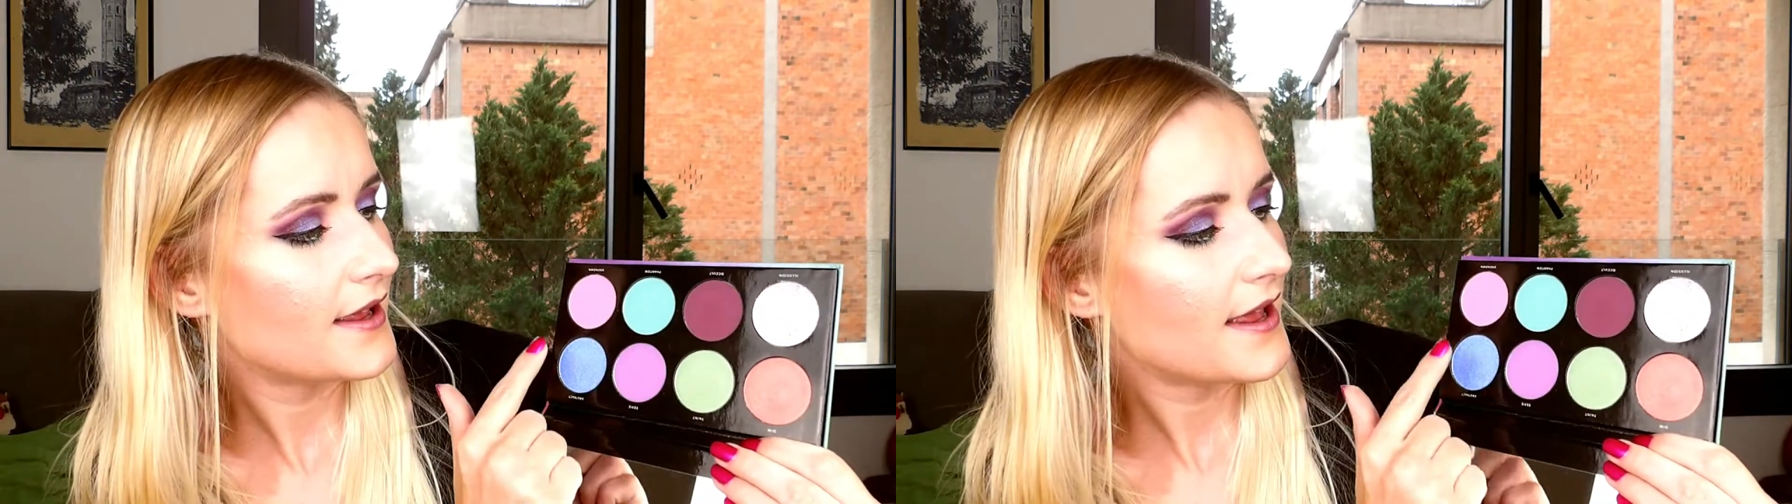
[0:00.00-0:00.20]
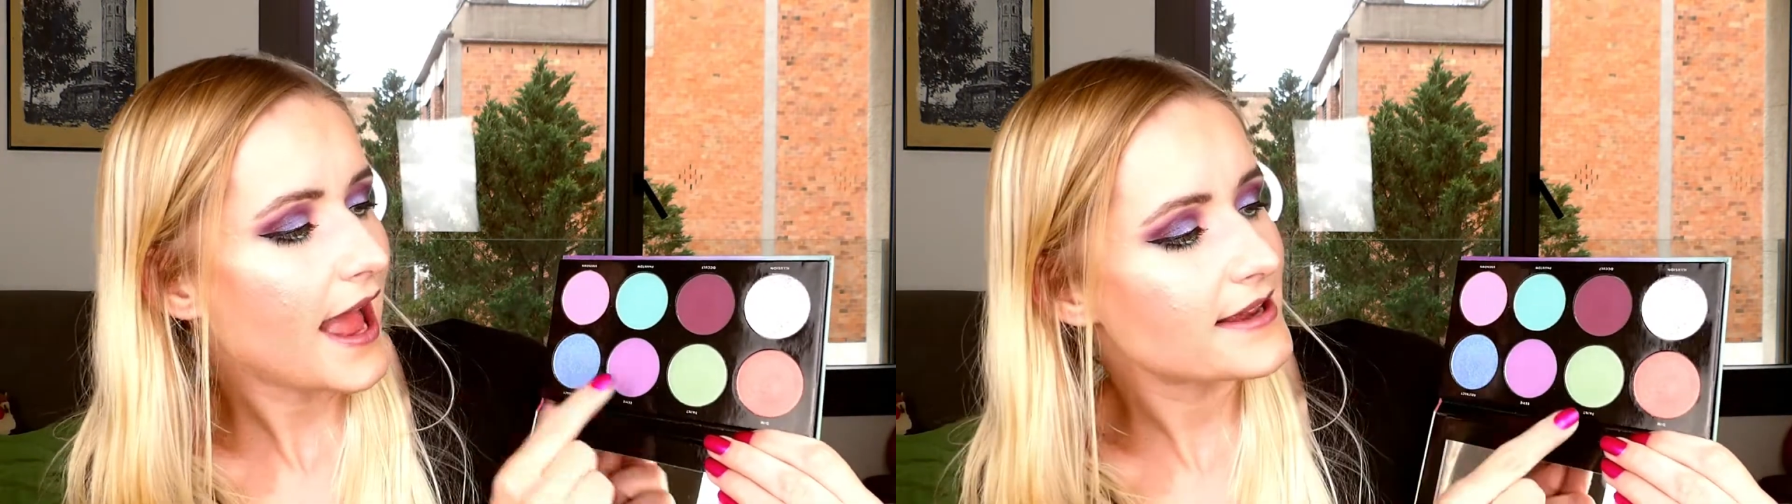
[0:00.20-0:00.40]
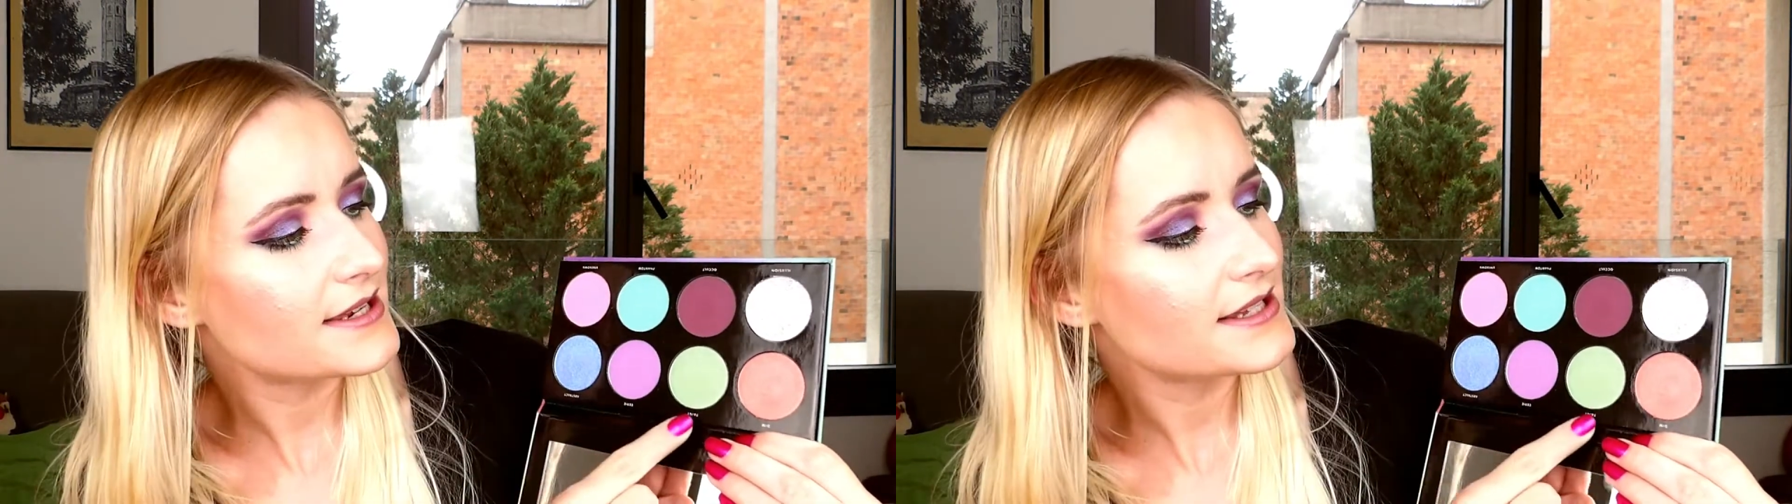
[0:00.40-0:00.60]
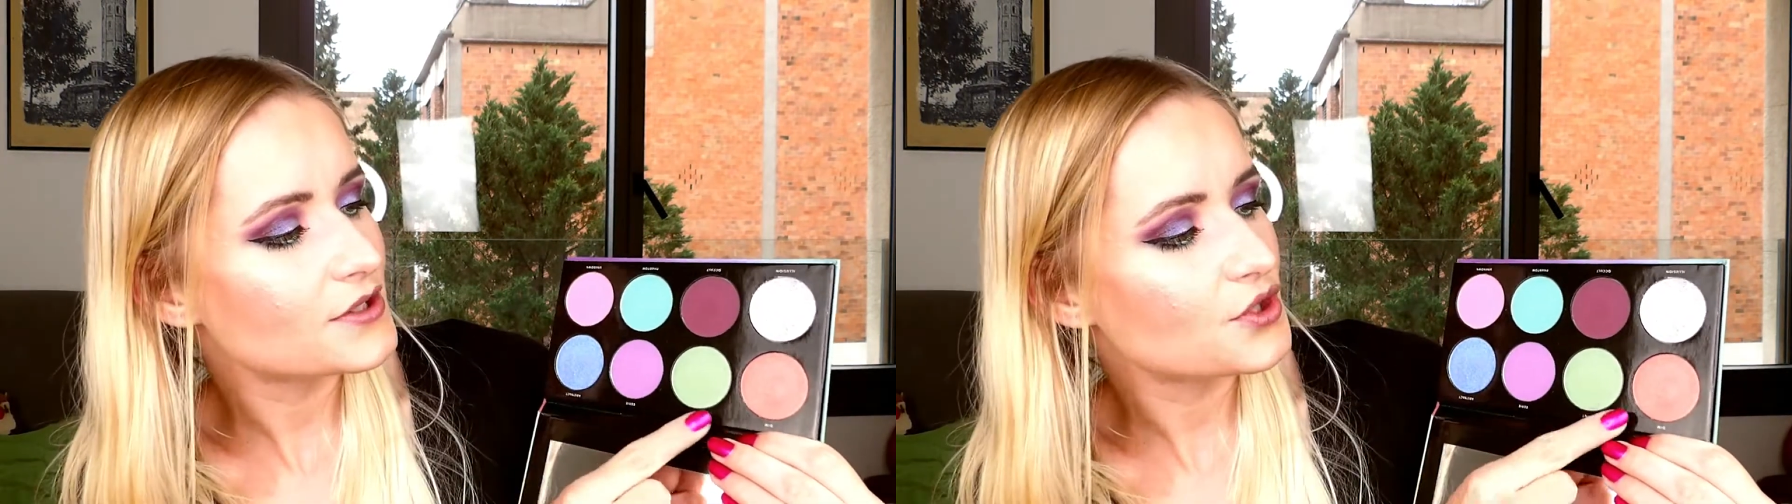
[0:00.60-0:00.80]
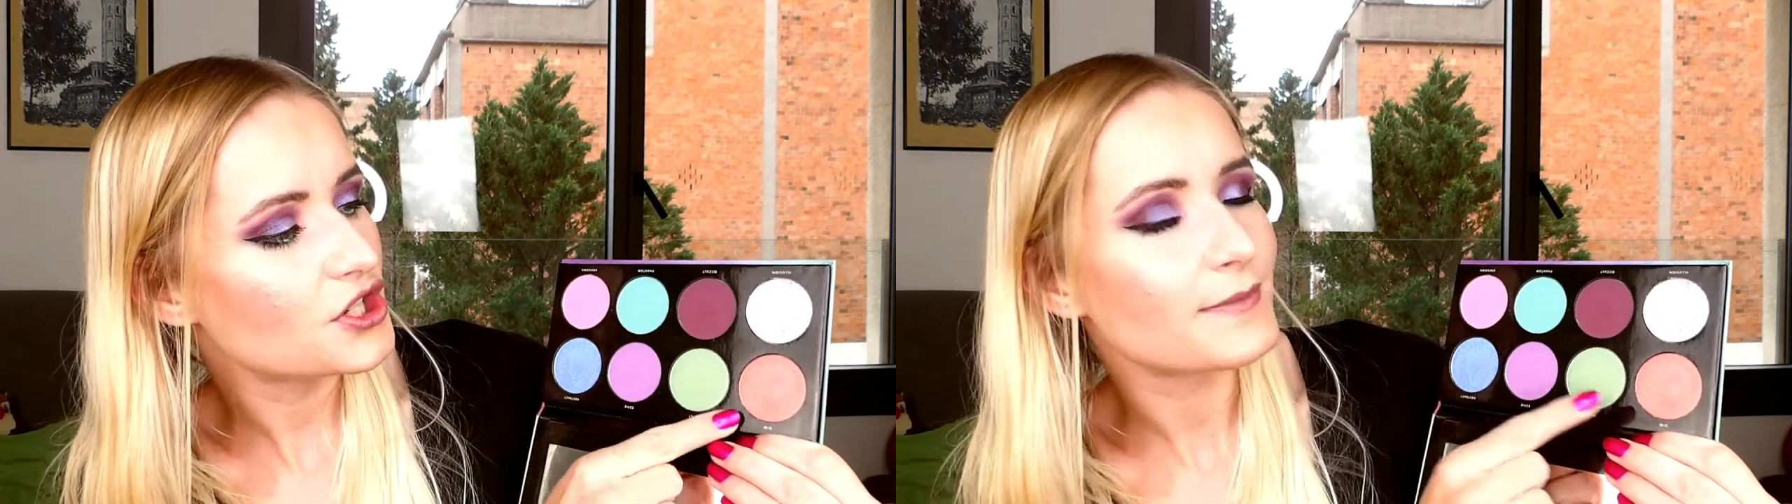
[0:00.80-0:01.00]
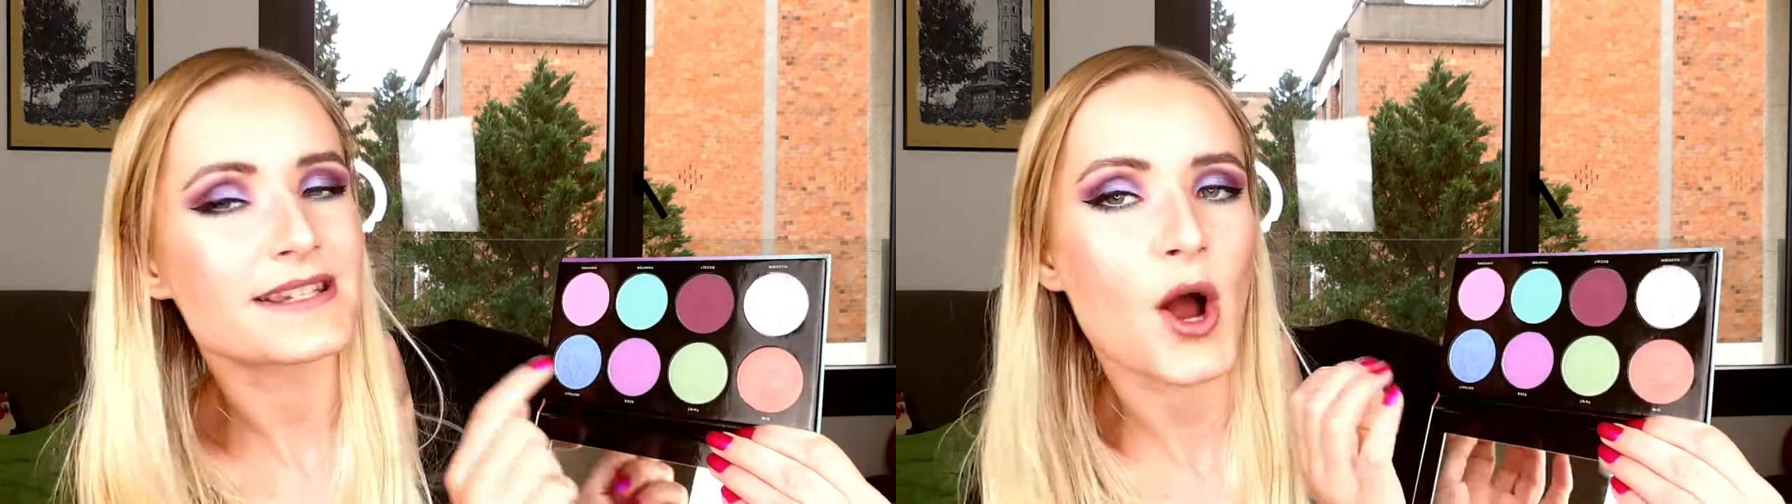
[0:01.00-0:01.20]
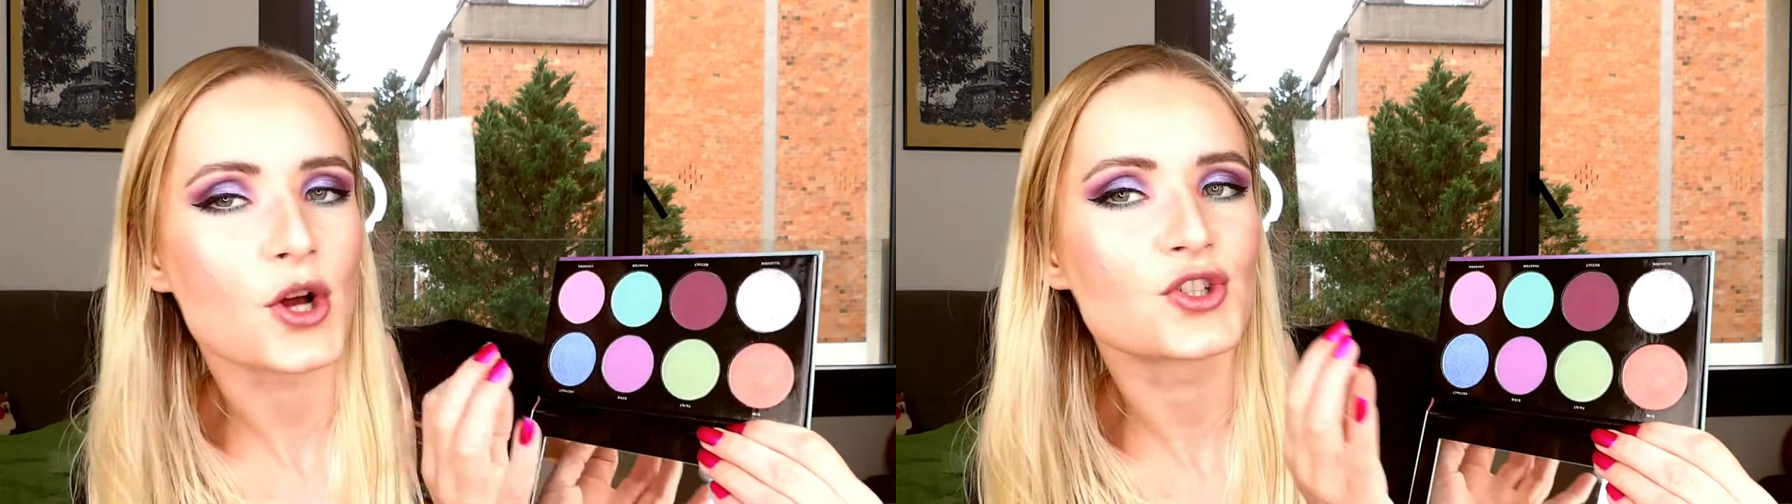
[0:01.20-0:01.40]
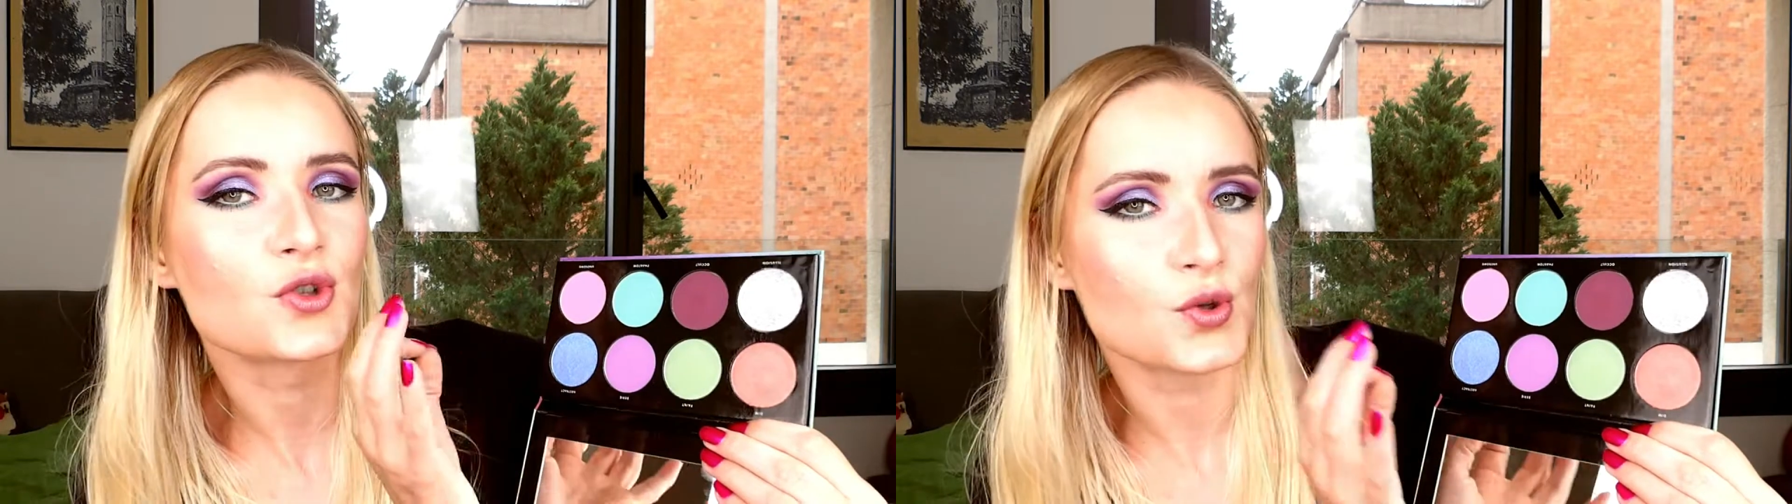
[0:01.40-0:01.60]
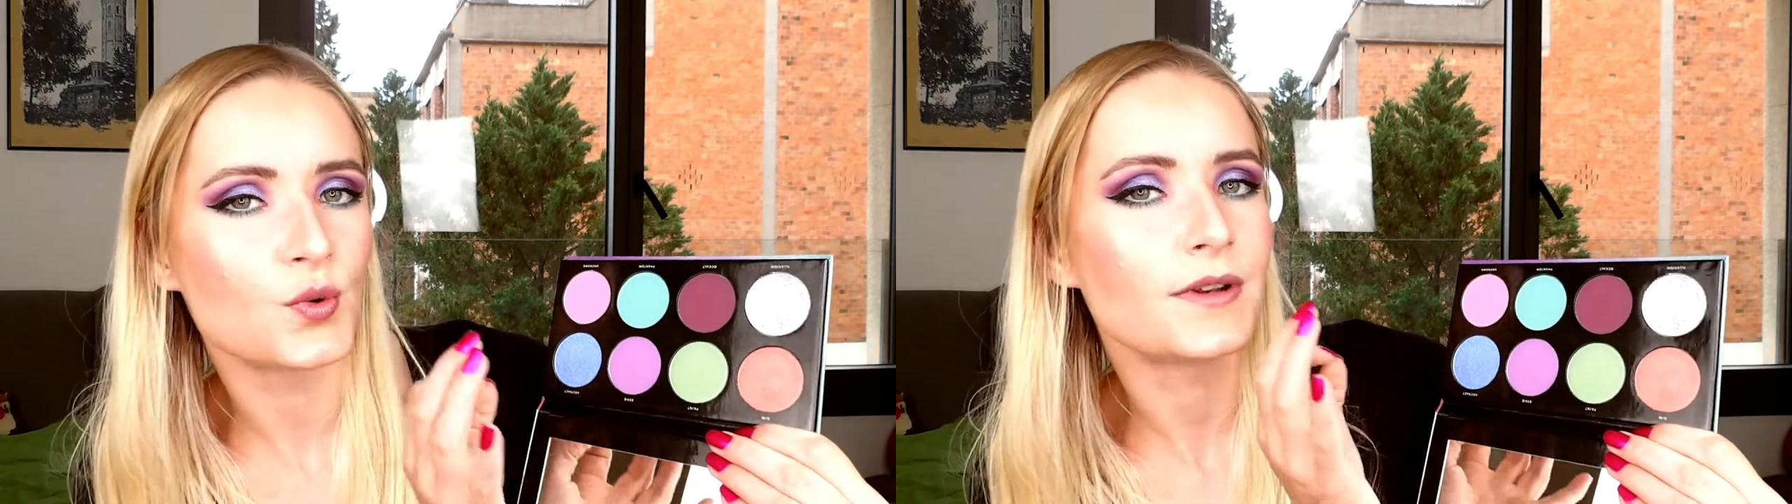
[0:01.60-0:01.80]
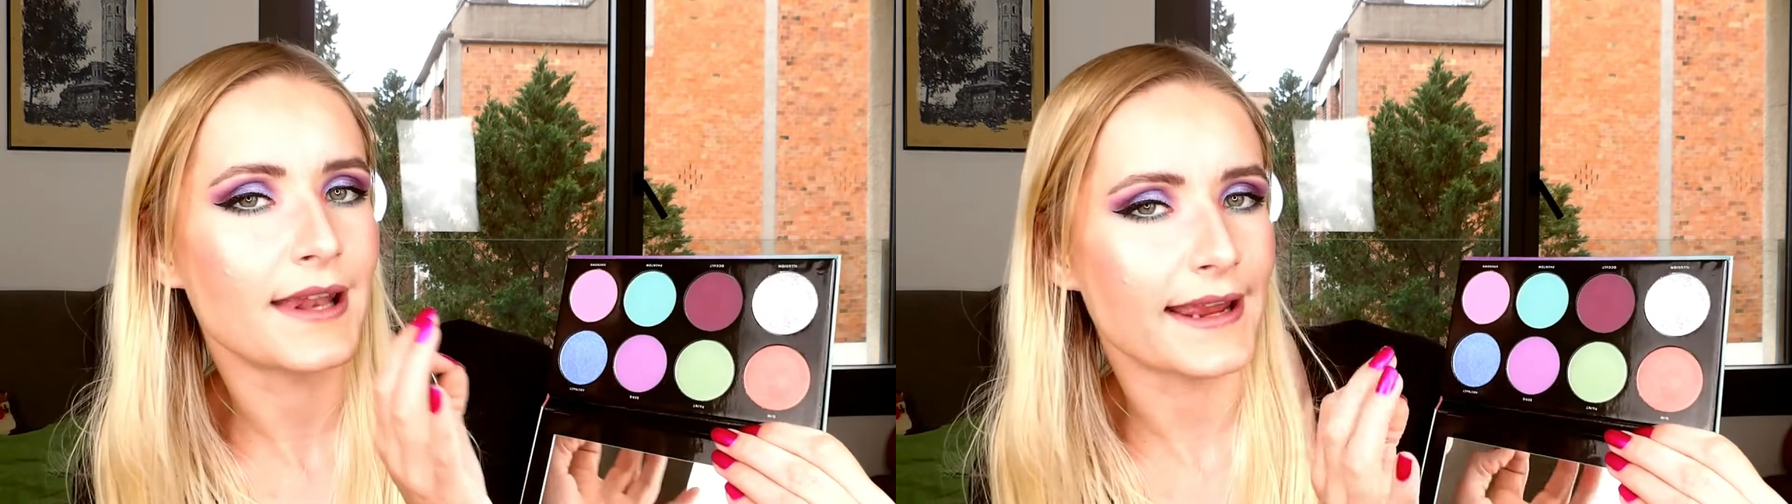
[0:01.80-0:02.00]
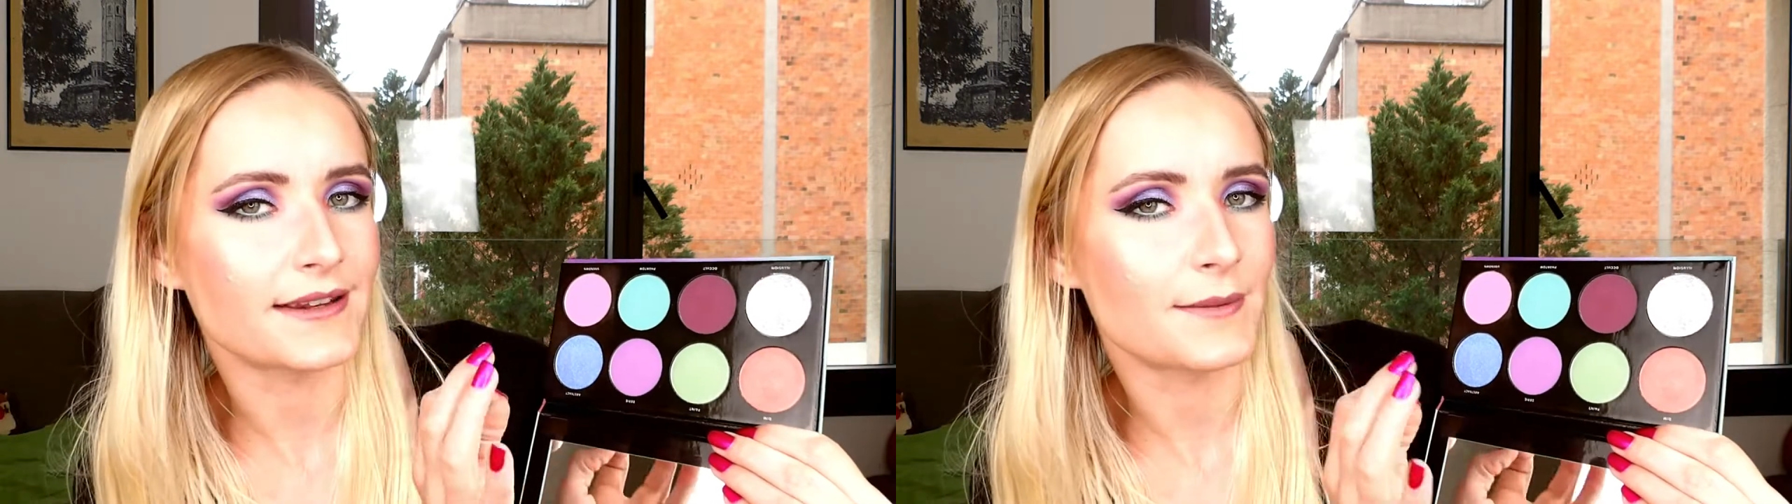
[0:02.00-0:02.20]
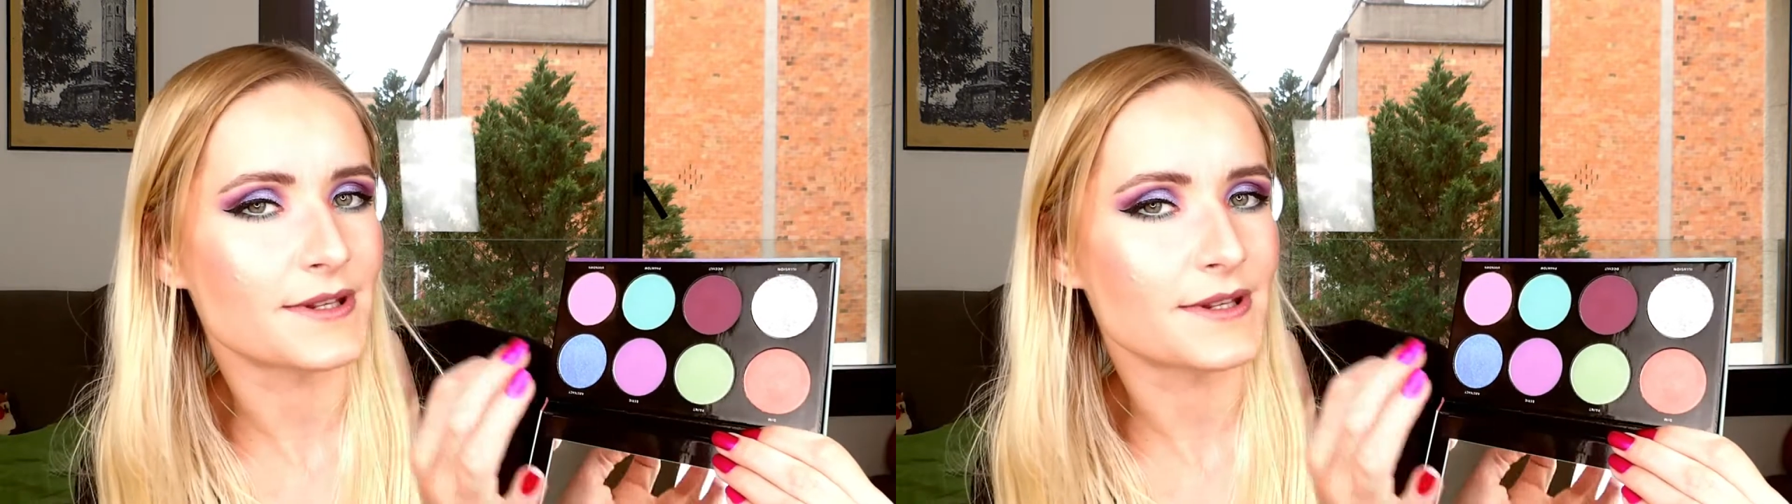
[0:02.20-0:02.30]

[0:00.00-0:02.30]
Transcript: And these two shimmers, I also do like them,